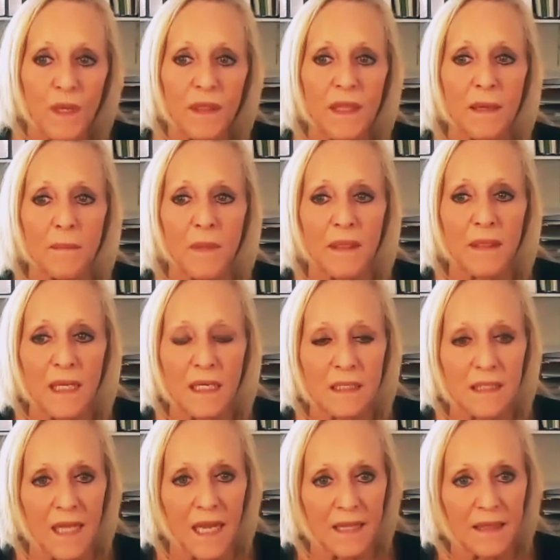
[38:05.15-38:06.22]
with him and
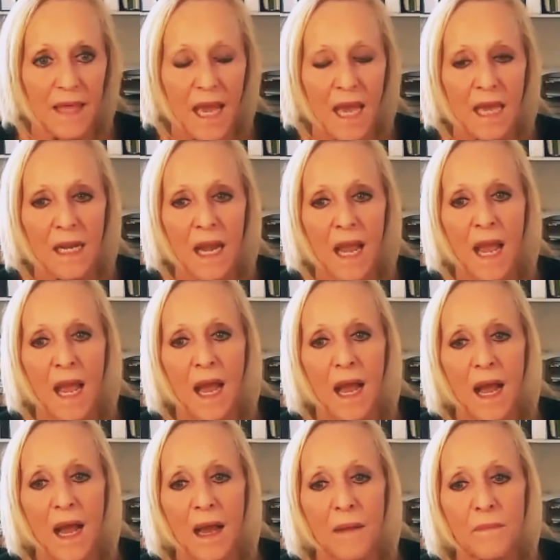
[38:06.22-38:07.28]
things like that.
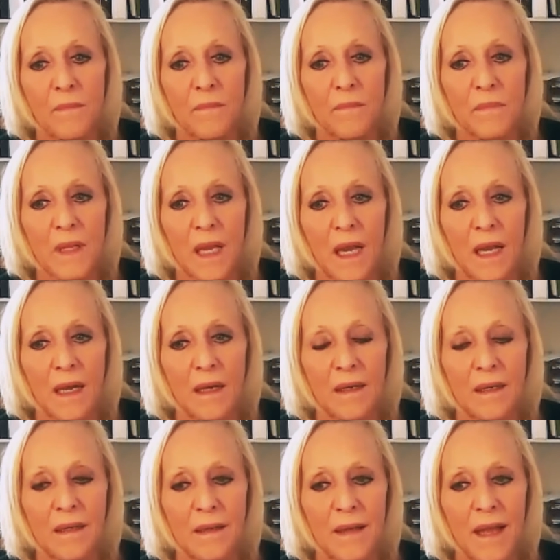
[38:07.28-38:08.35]
Um,
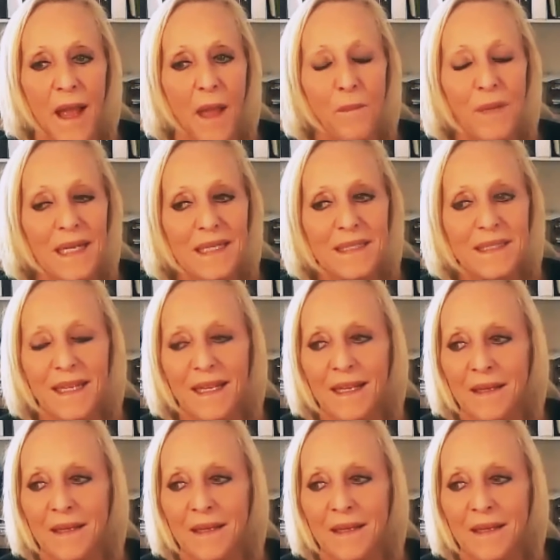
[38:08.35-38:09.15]
uh, but it's